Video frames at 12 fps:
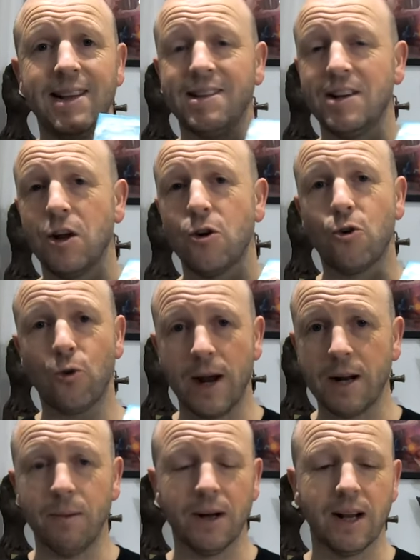It's an
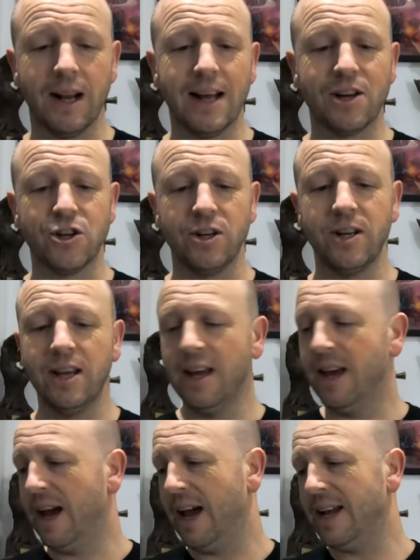incredible collection.
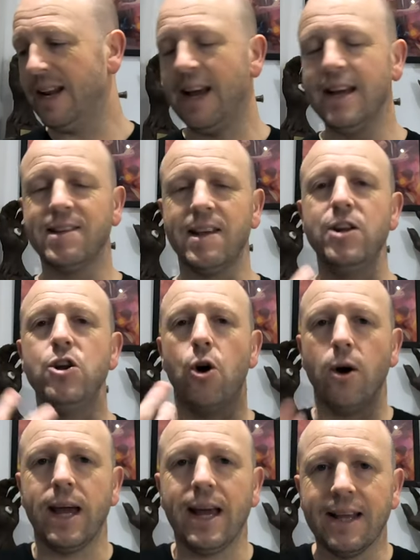It's
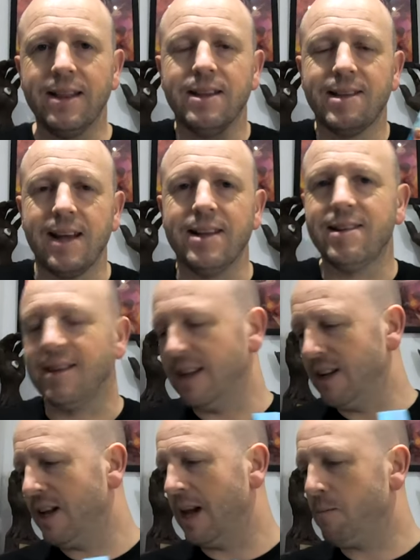annoying in the sense that
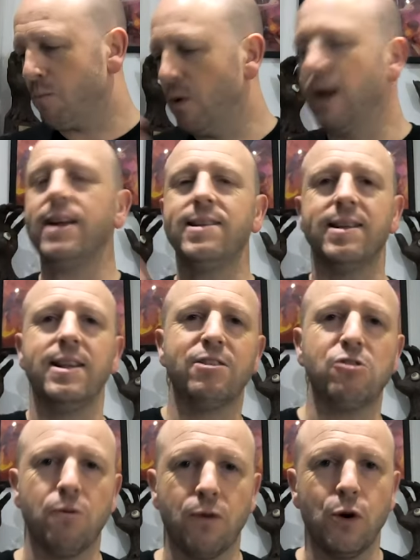they keep releasing
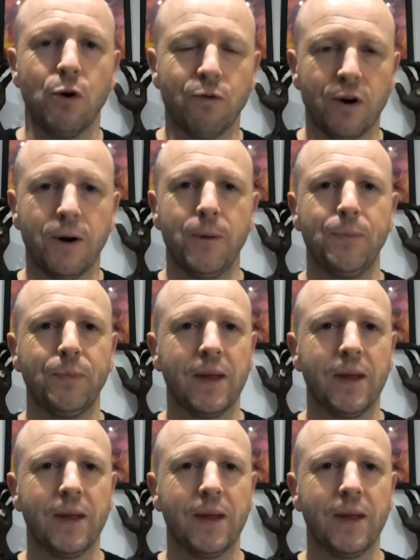this over and over